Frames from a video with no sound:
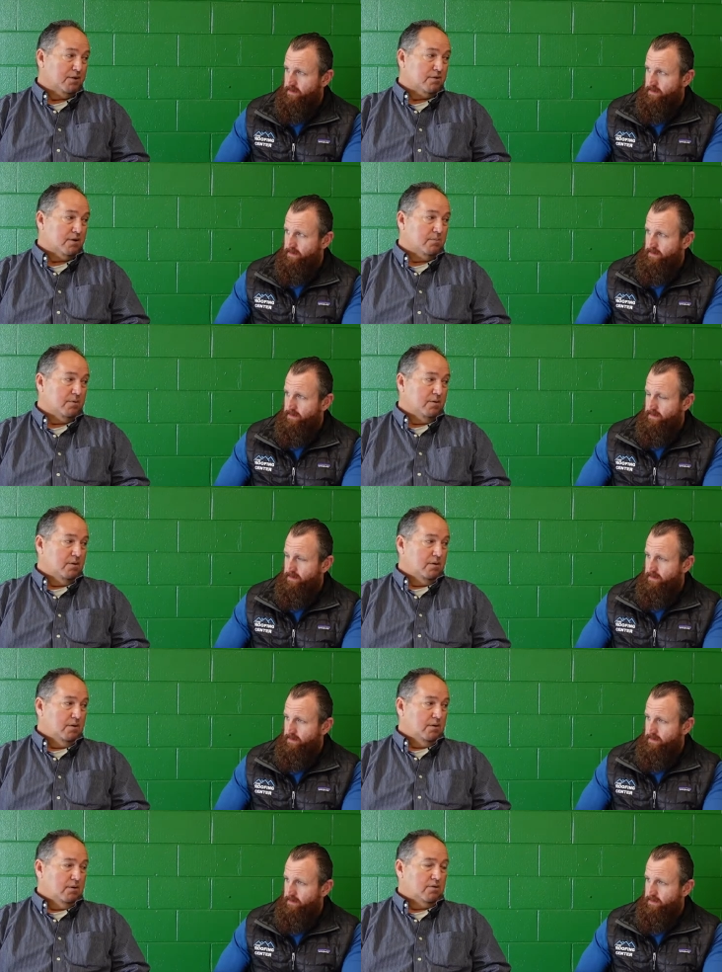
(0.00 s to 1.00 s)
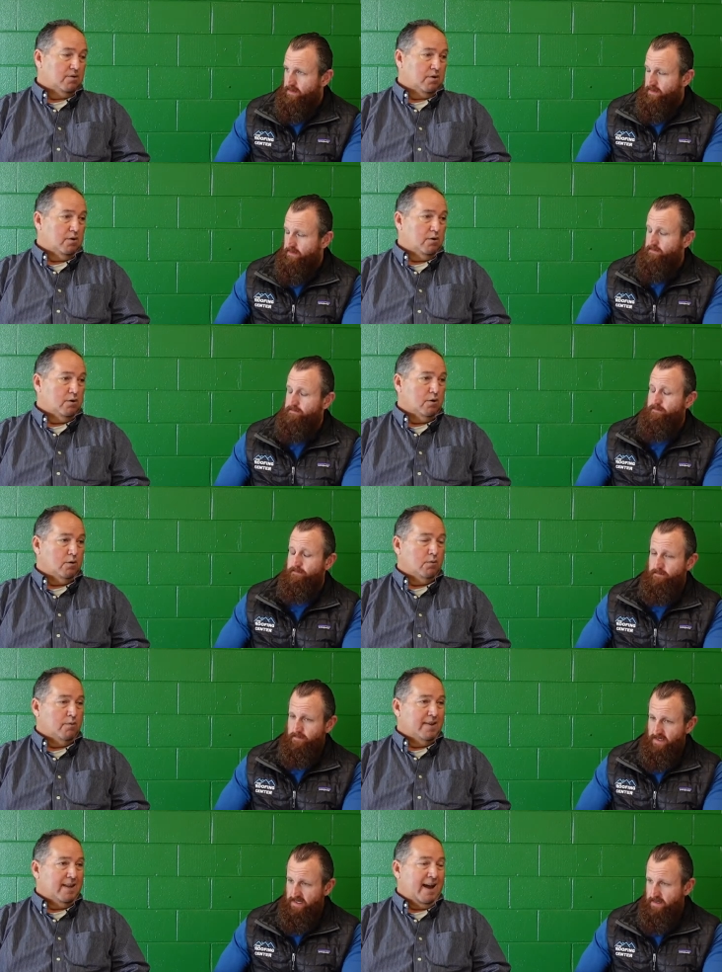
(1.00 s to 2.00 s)
Speaker 1: system.
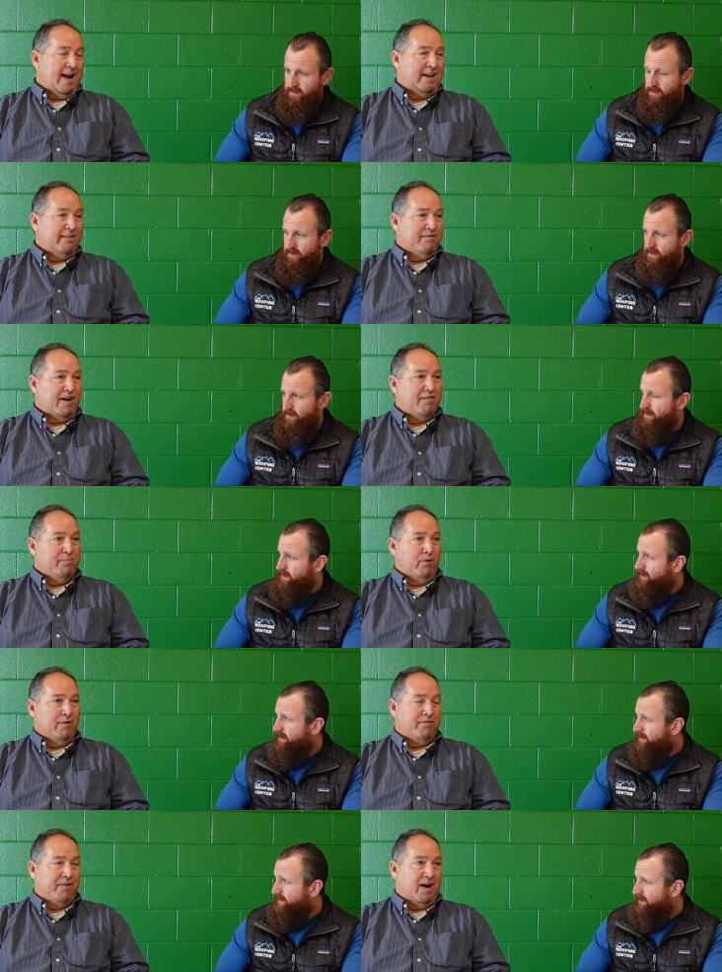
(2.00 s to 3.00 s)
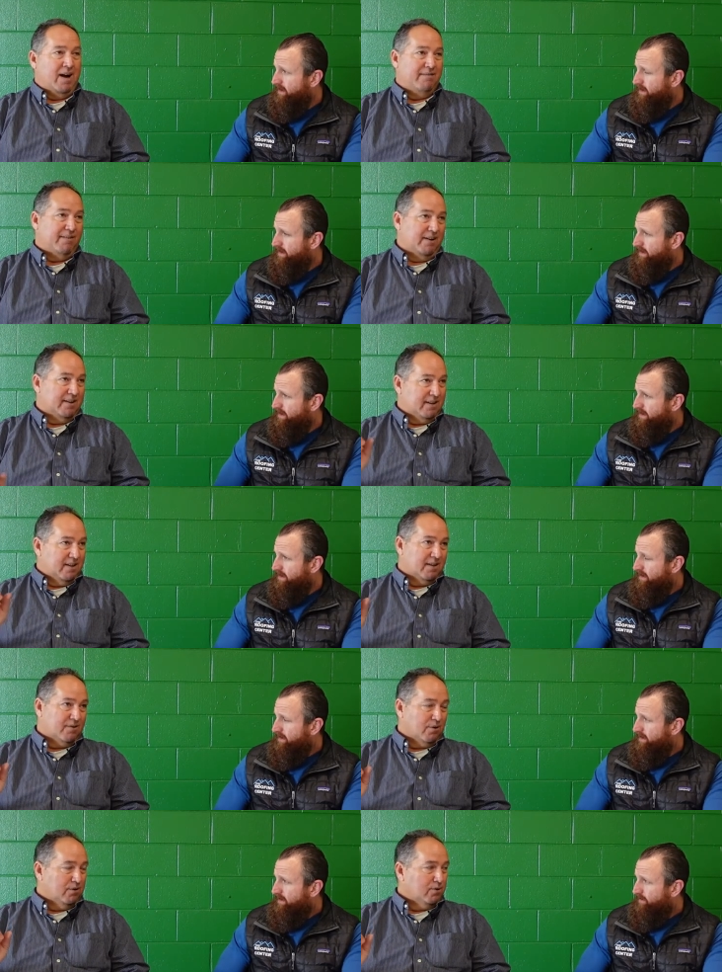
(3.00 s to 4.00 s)
So adding 5.5 on
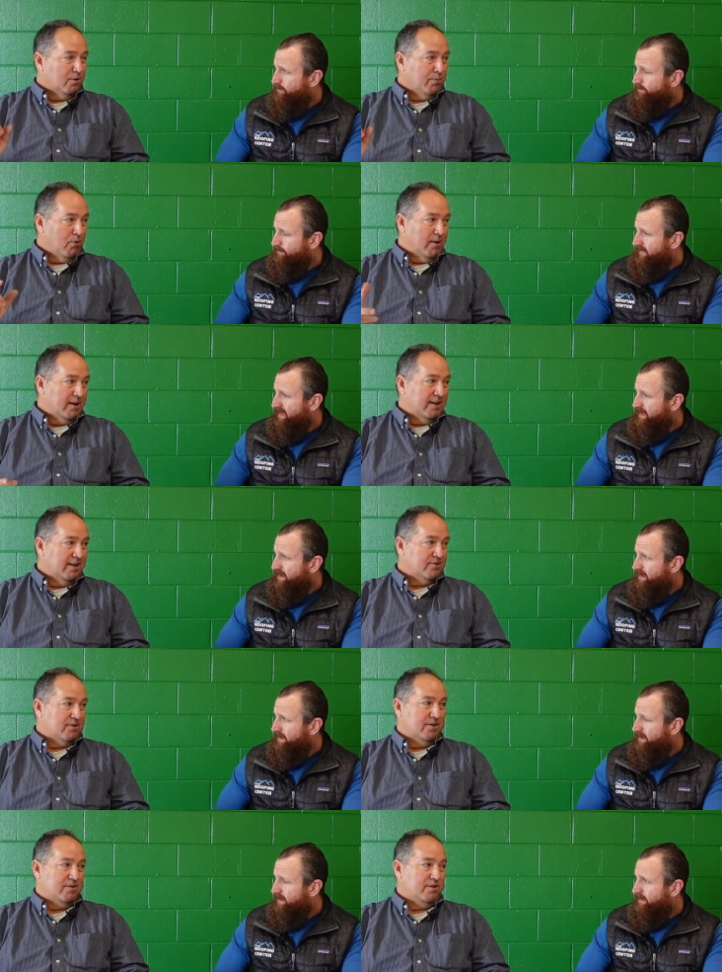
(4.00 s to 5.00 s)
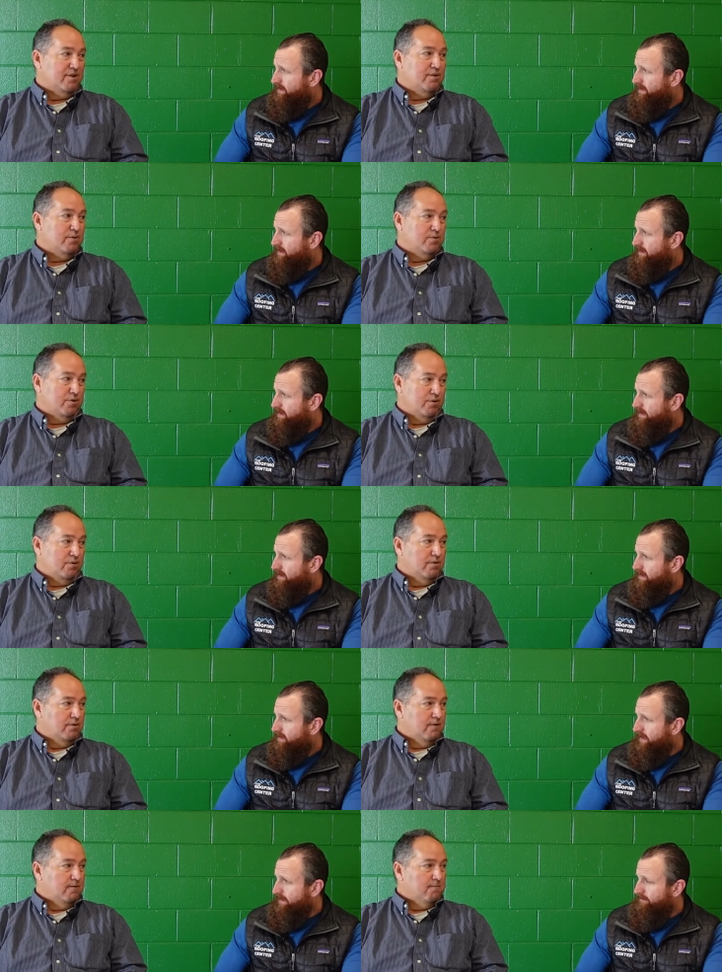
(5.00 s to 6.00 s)
the critical point of entry is huge.
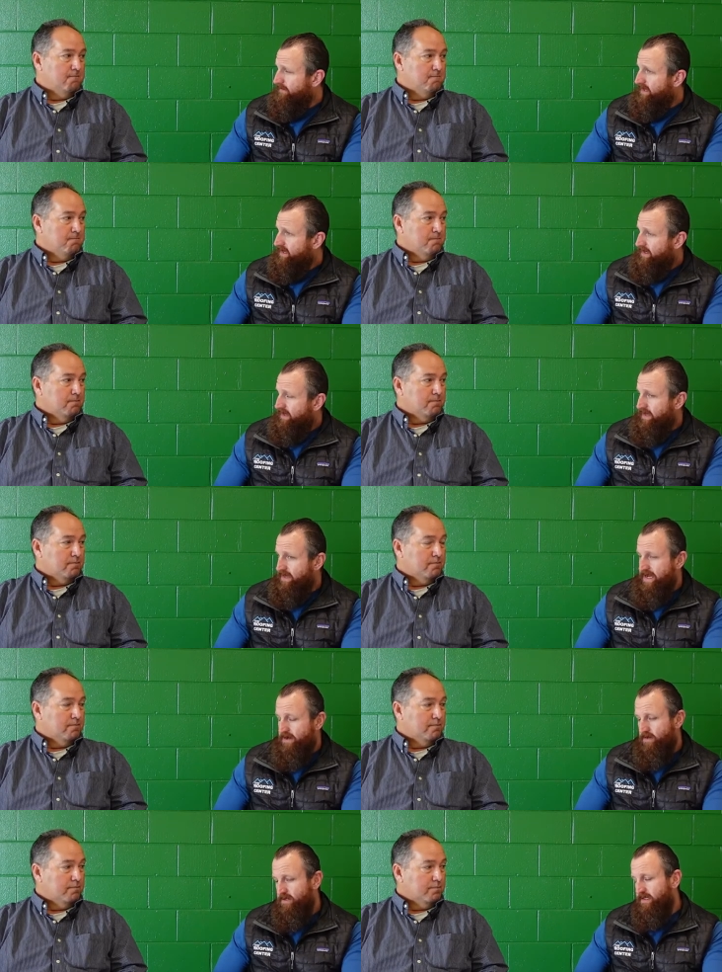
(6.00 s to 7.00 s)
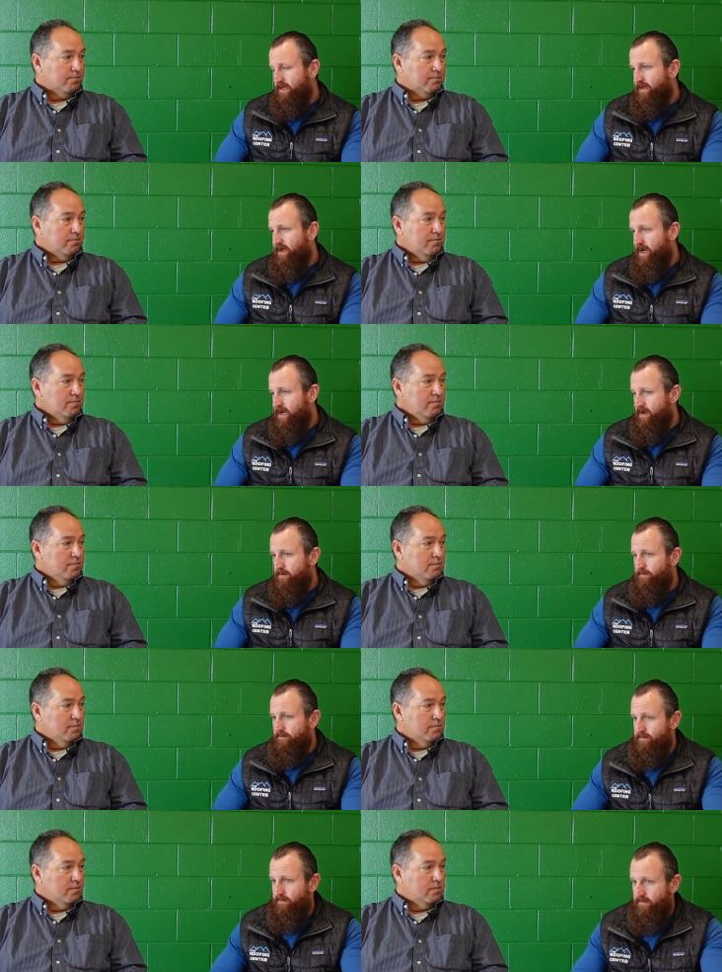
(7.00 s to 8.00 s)
Speaker 2: Yep, and not only
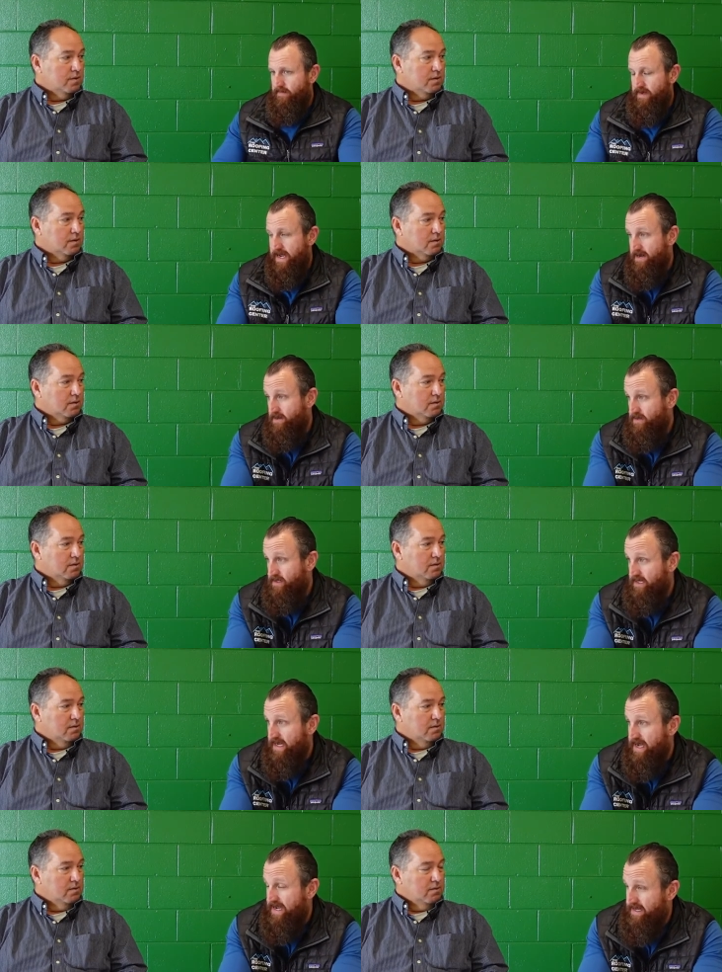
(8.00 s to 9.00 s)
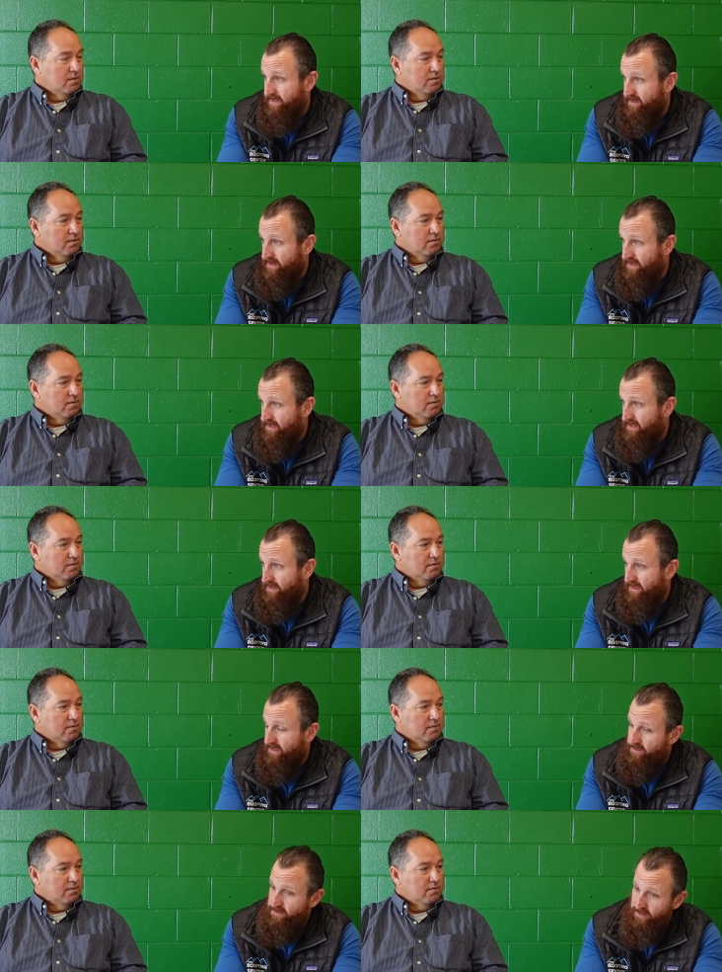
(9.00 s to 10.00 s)
um, not only on the,
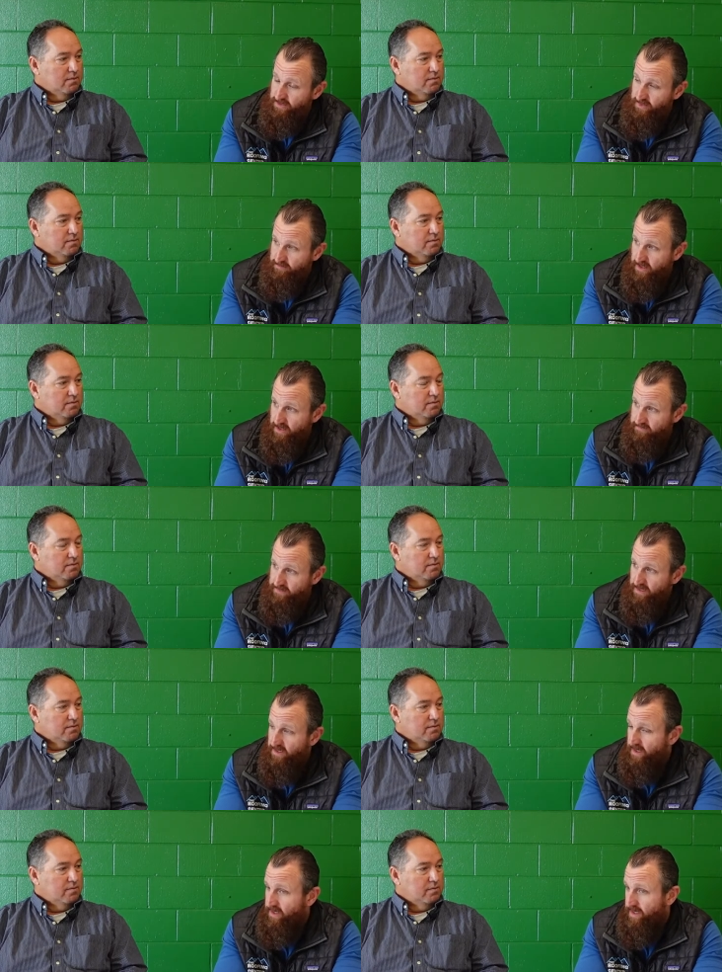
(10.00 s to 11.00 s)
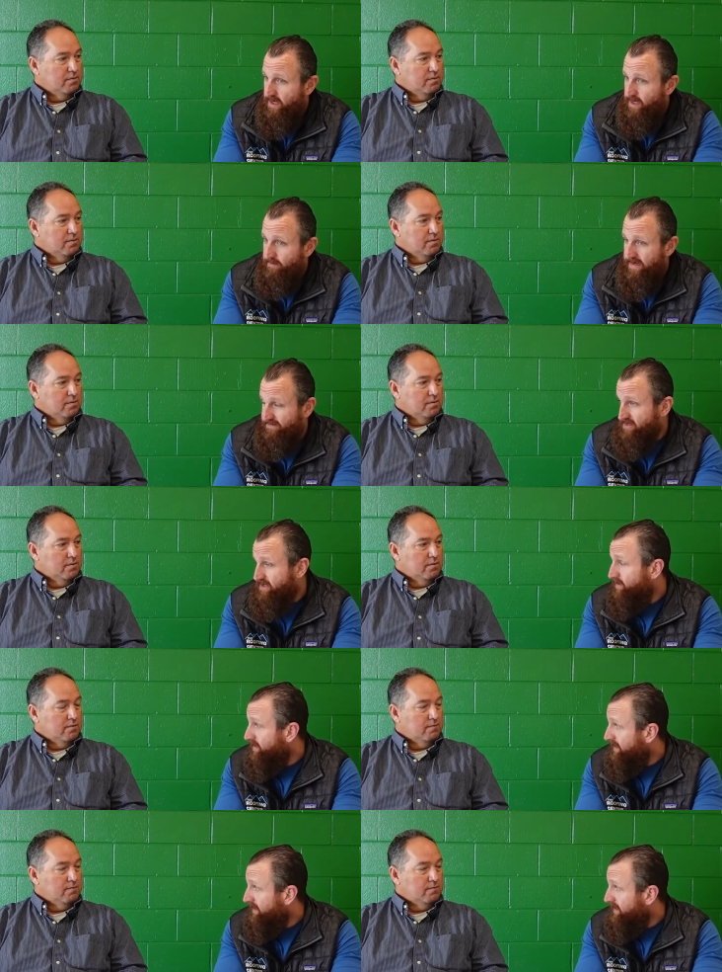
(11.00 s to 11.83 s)
the insulation part of it, um, obviously